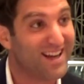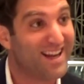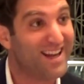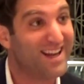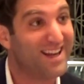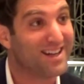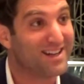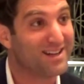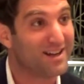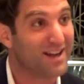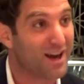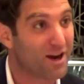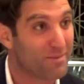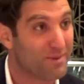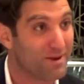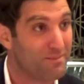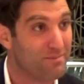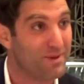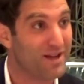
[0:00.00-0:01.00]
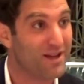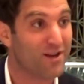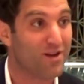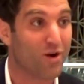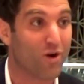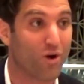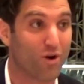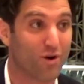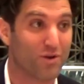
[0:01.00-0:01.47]
in
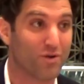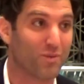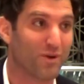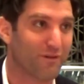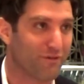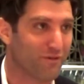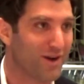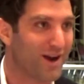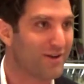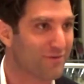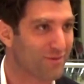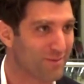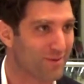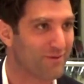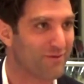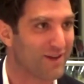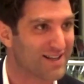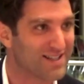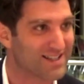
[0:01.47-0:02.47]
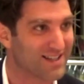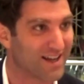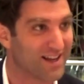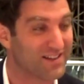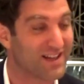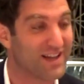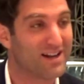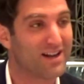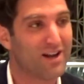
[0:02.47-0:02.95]
Airbnb or refrain from investing
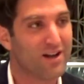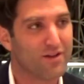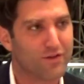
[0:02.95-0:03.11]
on that,